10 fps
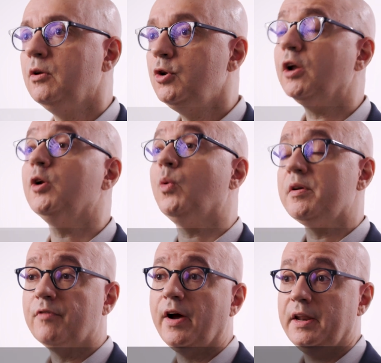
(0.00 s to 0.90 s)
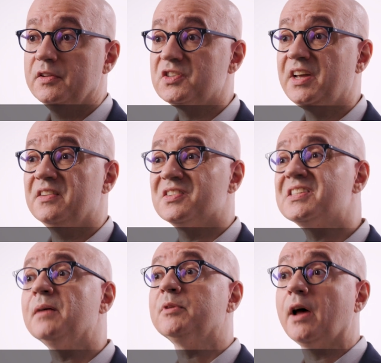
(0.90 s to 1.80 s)
Not knowing finance can
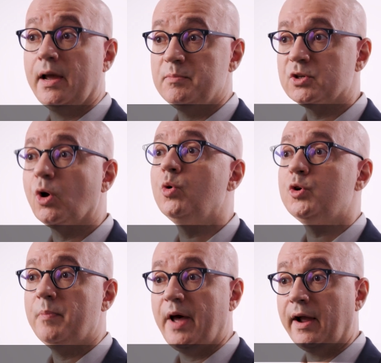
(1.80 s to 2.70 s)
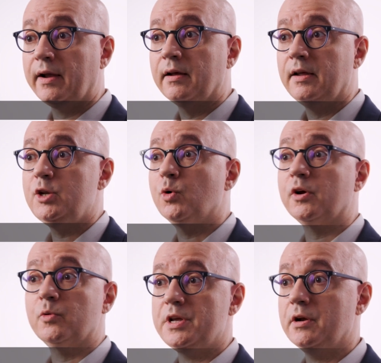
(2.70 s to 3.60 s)
sometimes hold you back in your
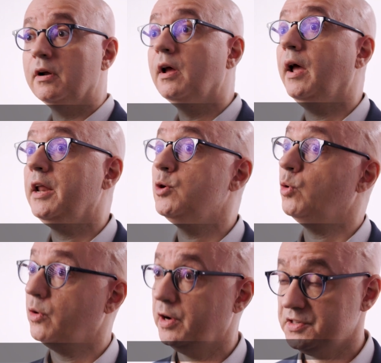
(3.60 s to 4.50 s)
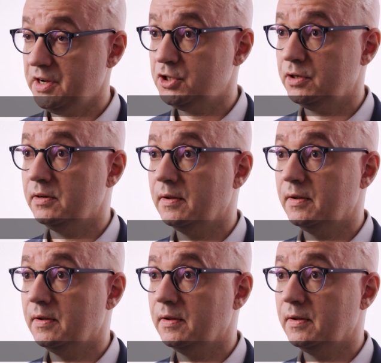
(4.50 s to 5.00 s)
career and your organization.